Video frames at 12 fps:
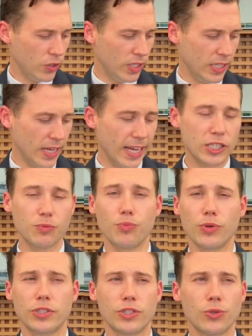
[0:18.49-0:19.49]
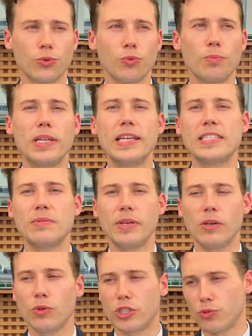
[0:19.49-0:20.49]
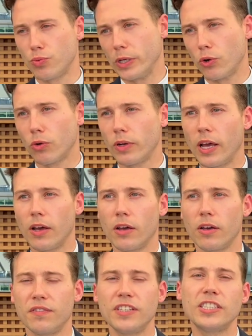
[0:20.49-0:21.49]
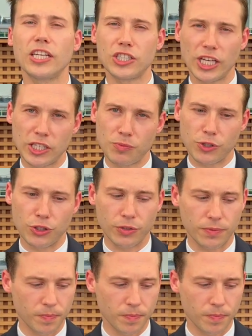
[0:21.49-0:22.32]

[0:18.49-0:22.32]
the expression millésimée which we call uh, vintage expression.